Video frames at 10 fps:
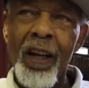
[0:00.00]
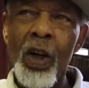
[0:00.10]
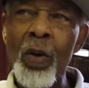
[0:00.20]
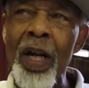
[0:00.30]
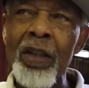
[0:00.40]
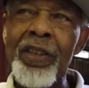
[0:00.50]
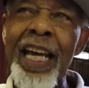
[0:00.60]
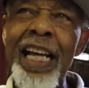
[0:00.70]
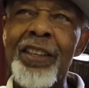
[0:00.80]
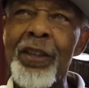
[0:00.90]
Who else
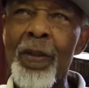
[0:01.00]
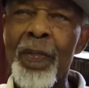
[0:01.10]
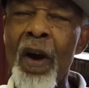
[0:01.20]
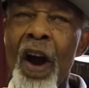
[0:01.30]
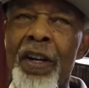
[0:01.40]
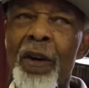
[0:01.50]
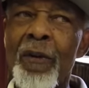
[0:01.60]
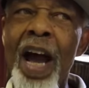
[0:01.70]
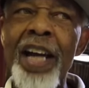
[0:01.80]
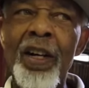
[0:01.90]
has the authority
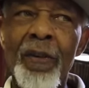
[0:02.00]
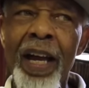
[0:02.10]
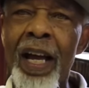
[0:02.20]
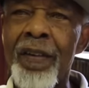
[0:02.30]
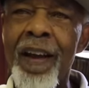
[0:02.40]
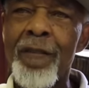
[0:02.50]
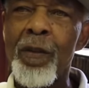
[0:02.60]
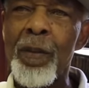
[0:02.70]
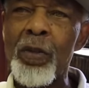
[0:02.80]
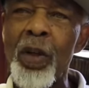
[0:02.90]
riding around
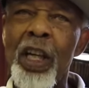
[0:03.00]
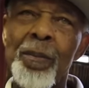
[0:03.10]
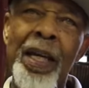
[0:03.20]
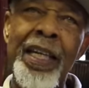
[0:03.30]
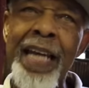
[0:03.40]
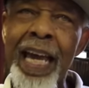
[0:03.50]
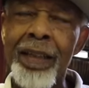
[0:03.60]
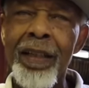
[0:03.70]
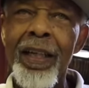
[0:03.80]
after, between midnight